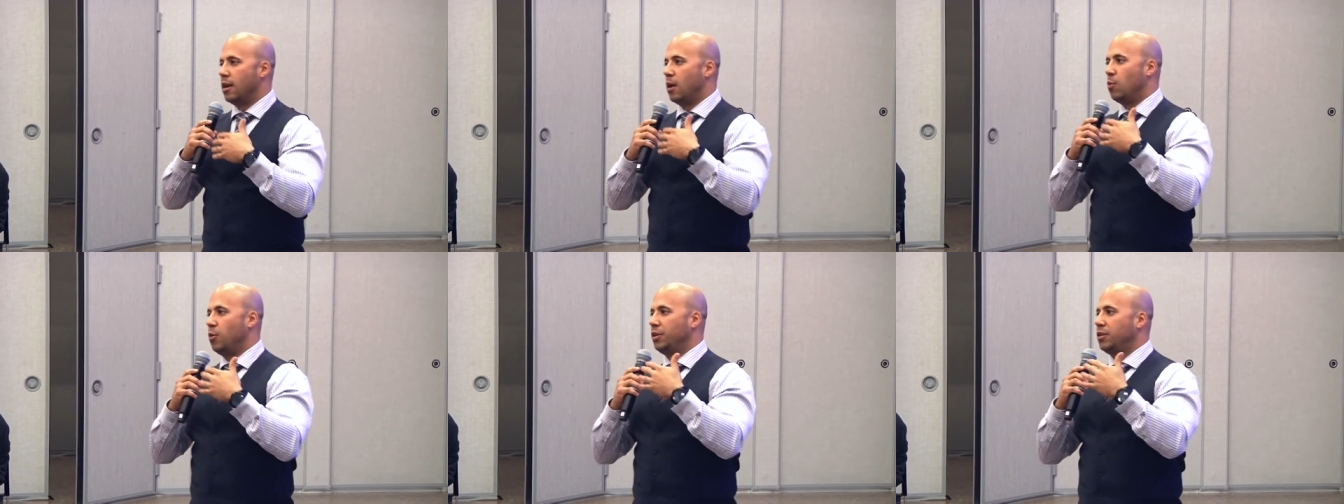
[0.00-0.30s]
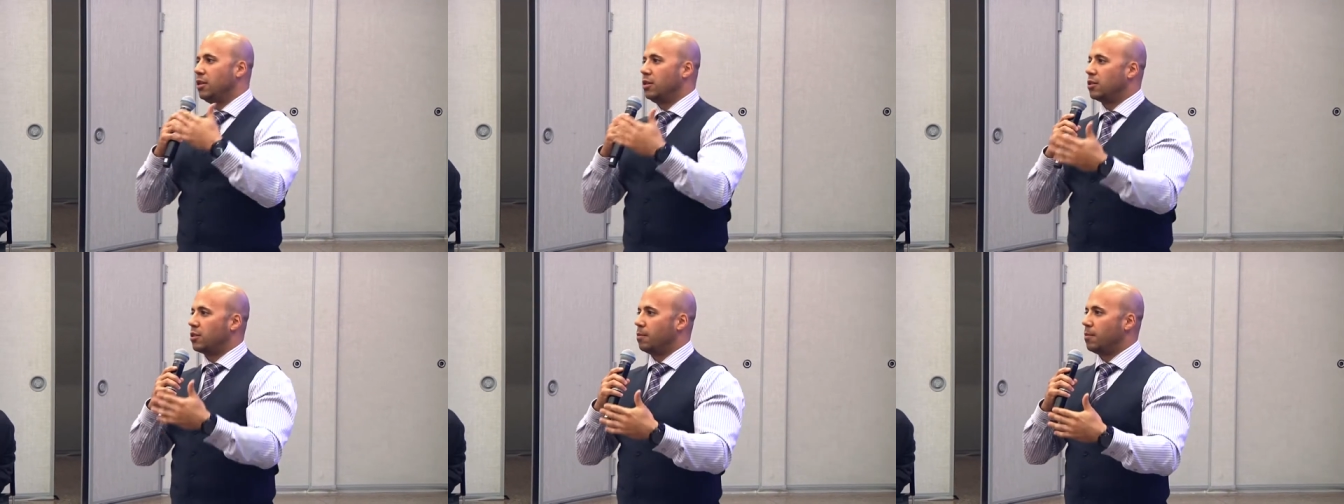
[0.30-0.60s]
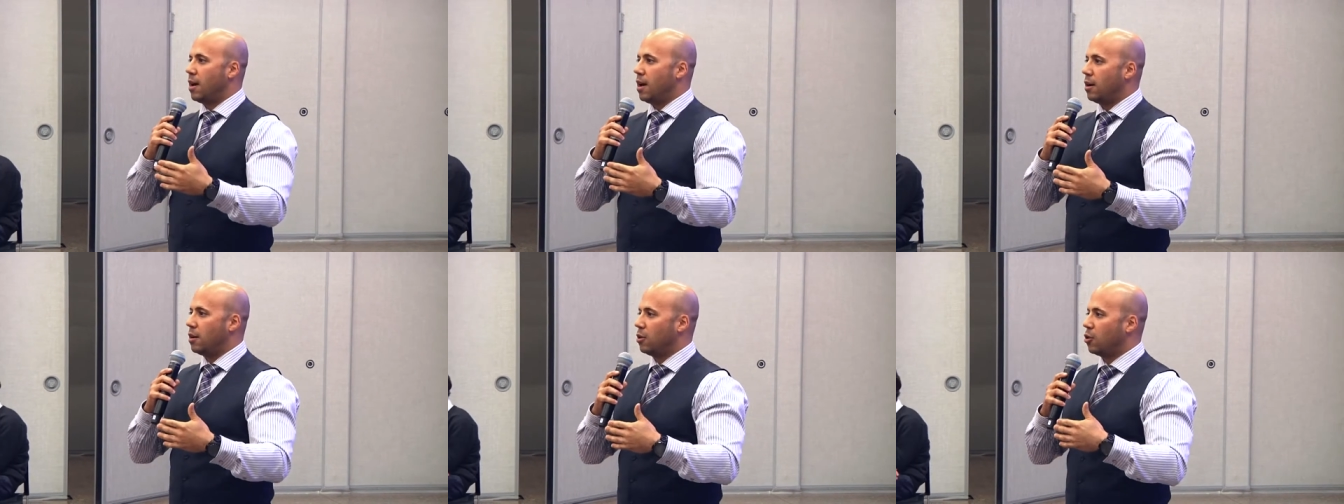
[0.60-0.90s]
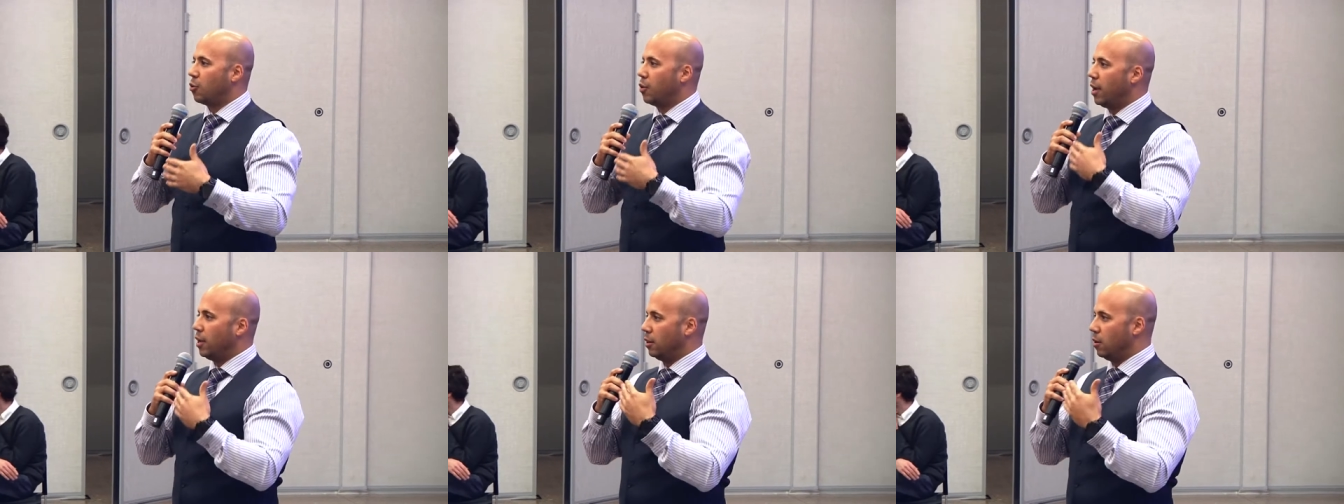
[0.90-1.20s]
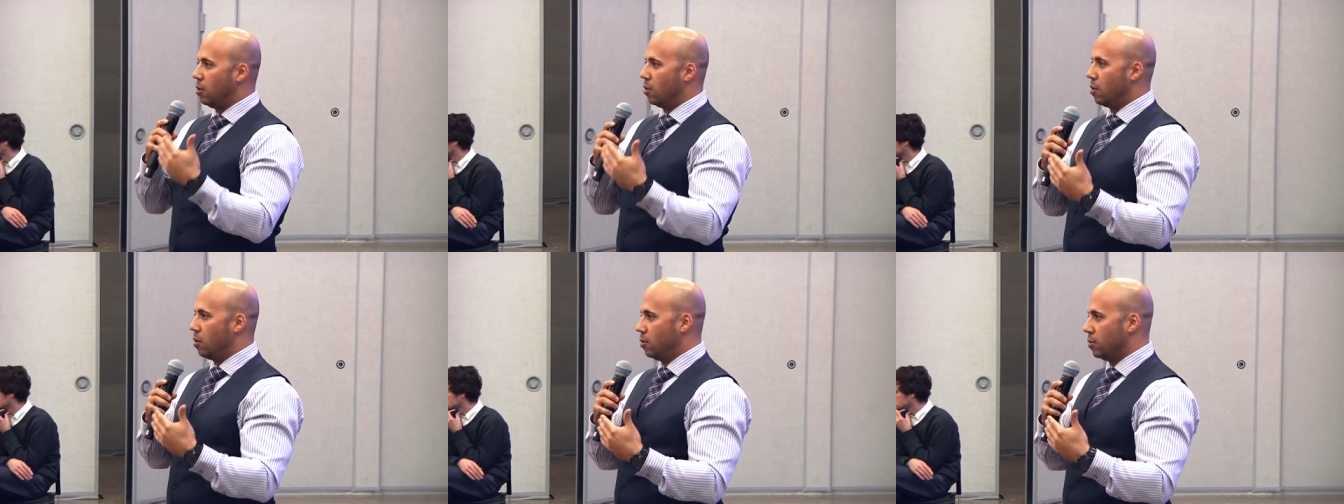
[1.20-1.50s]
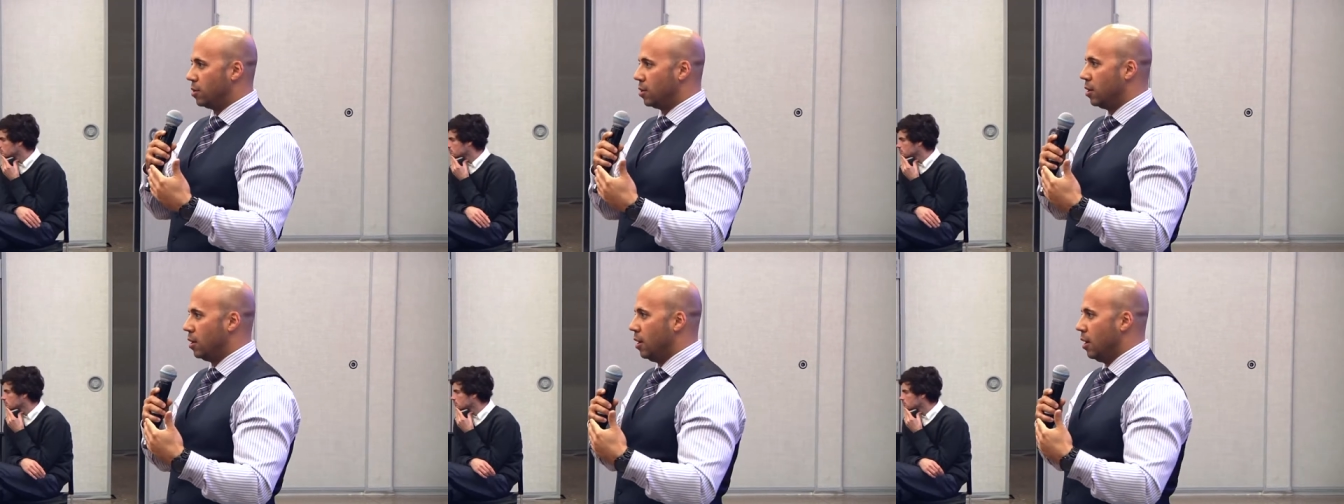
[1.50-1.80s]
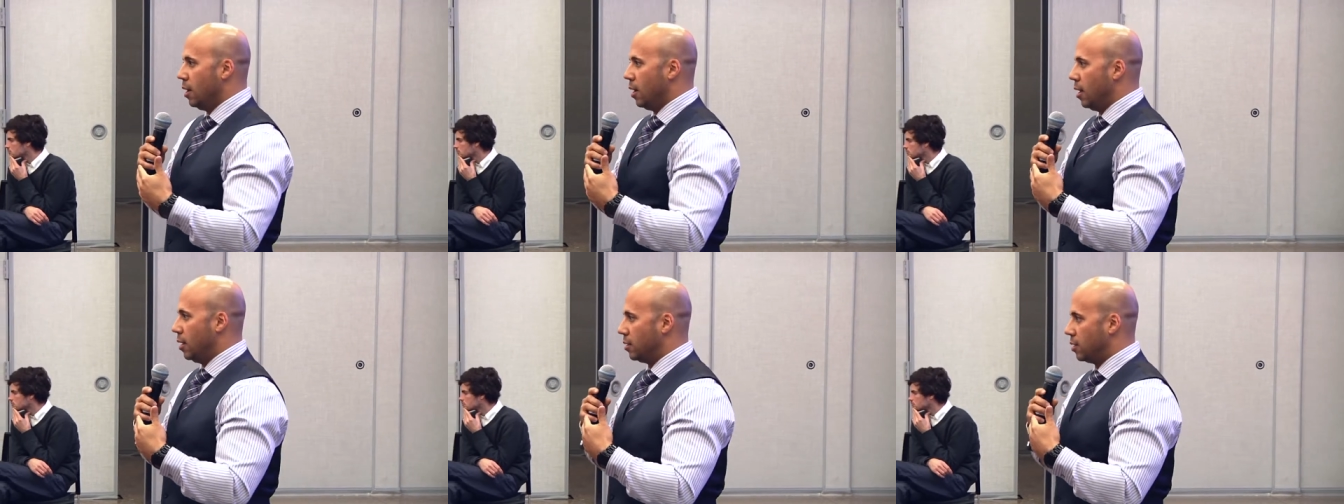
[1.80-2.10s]
then we teach them how to create
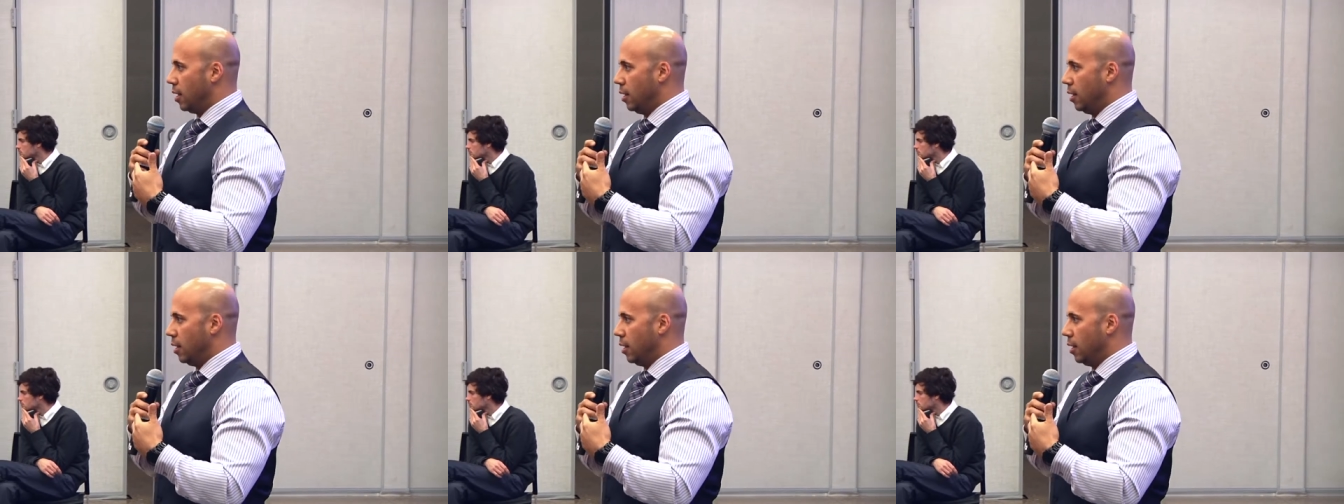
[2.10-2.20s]
logos and